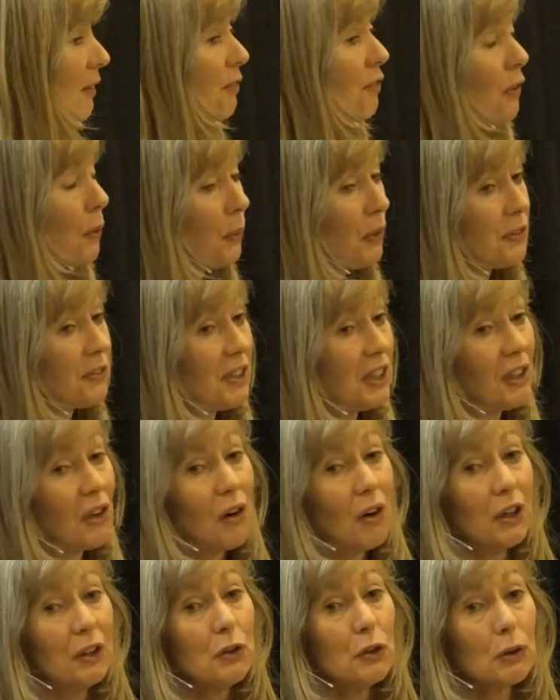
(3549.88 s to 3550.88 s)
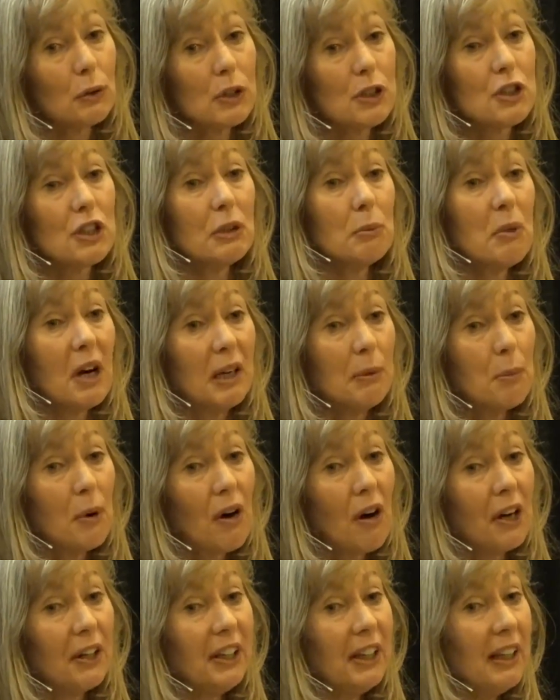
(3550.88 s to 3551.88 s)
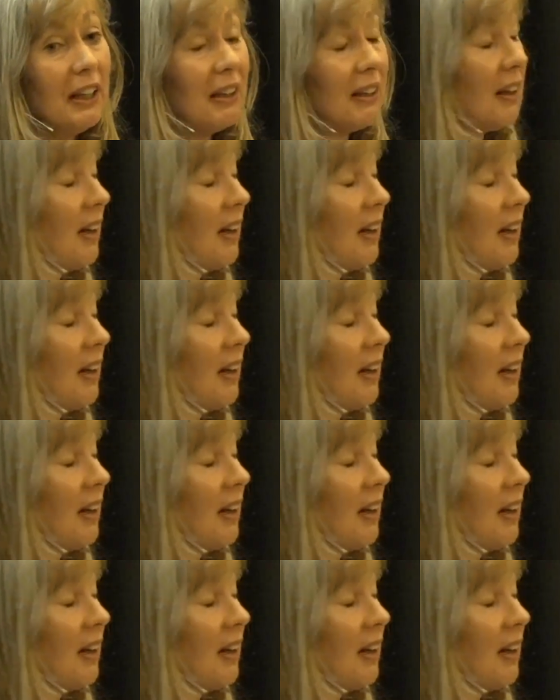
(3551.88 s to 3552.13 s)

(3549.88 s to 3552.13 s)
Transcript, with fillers: and focusing on nourishing my body.